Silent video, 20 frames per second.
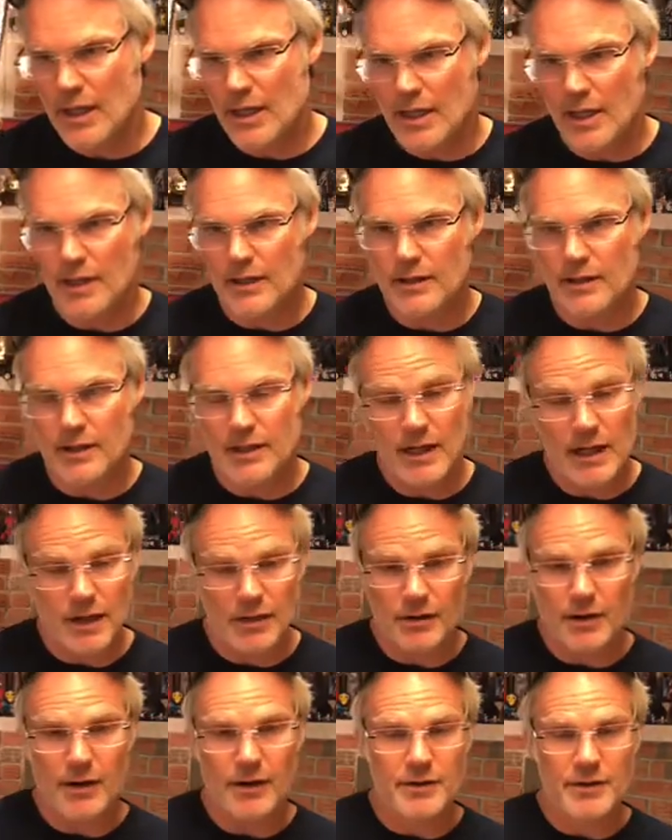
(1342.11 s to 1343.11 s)
And uh, he had it
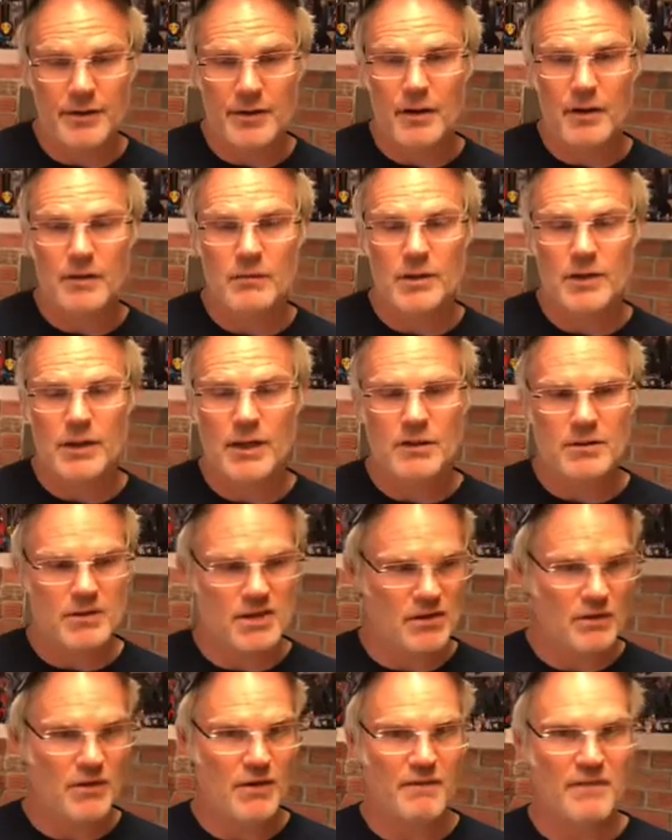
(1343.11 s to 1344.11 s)
on in the car one day, and I was like,
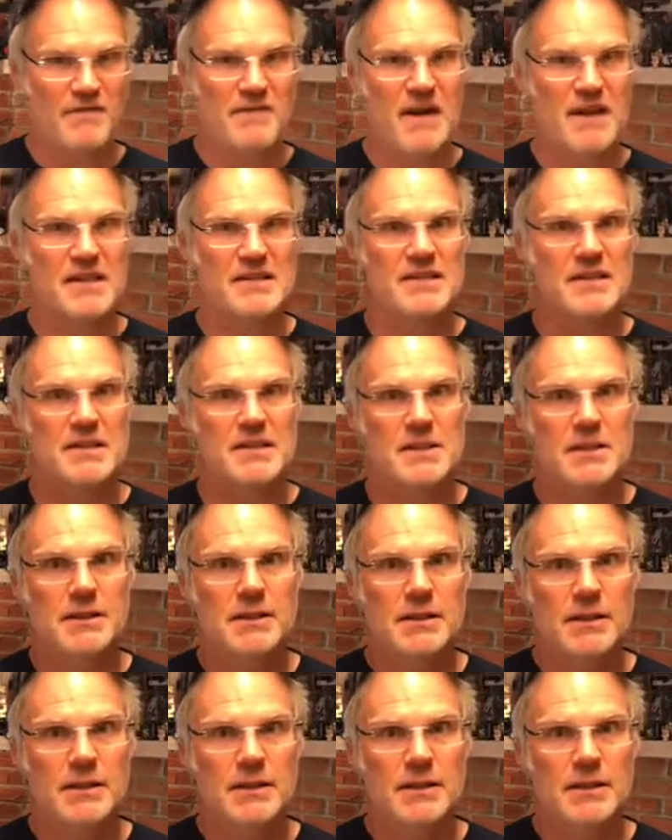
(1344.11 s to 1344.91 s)
who the fuck is this?